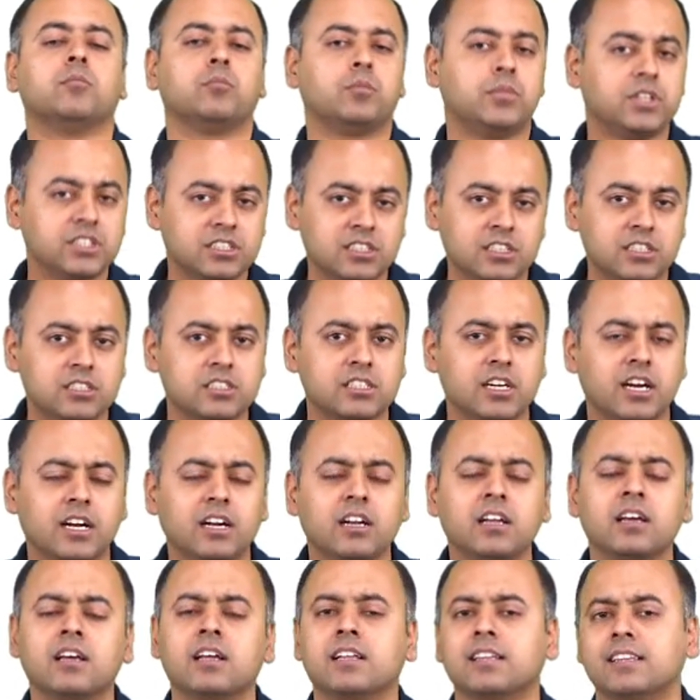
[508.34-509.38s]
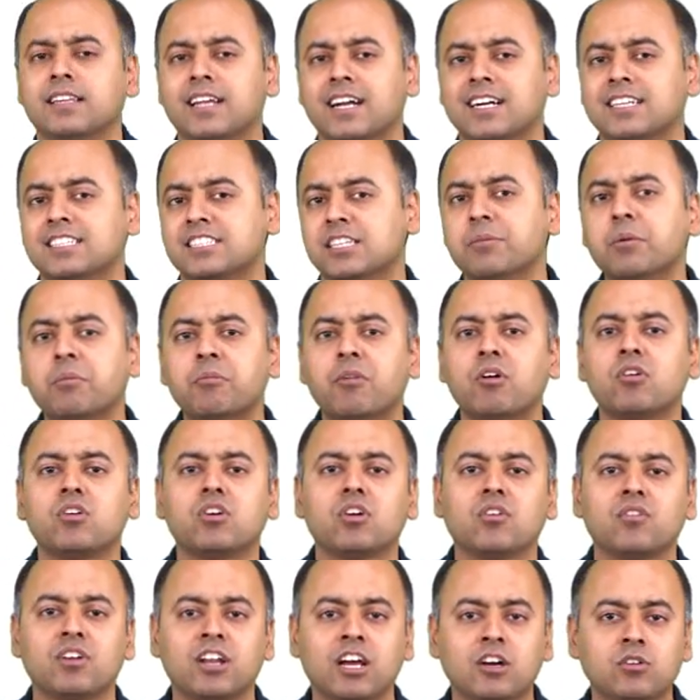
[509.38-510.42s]
Please understand that some
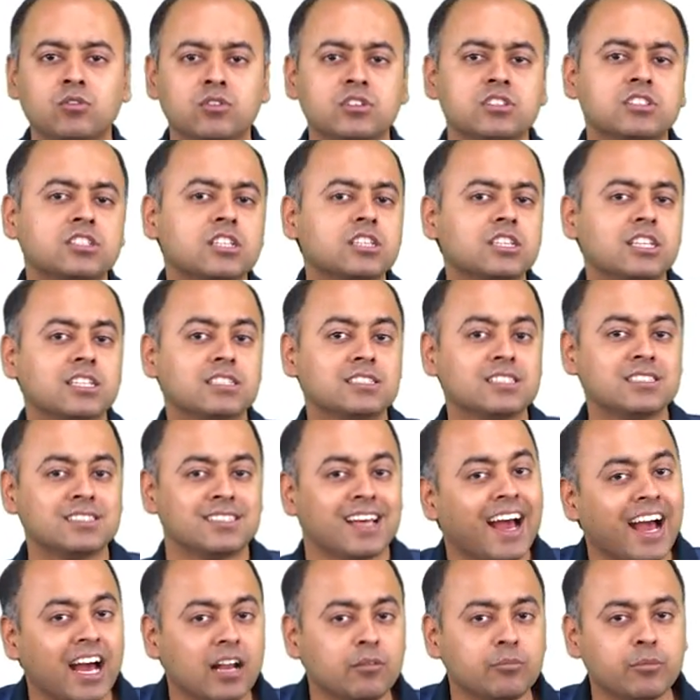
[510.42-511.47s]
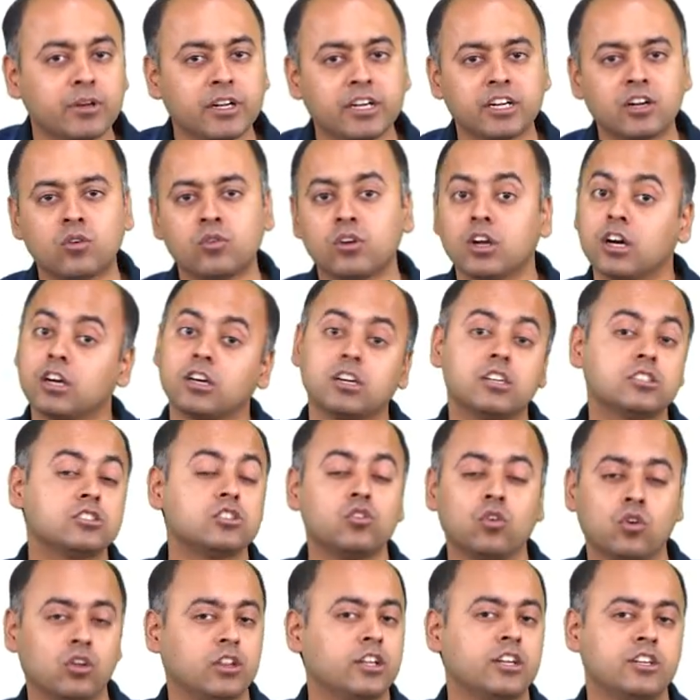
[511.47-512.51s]
amount of glycogen synthesis and breakdown occurs
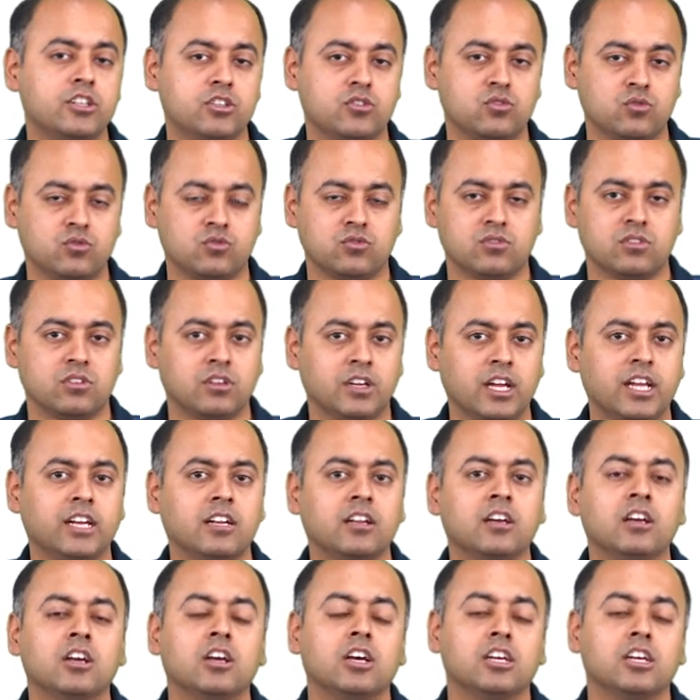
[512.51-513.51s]
in all the tissues, right?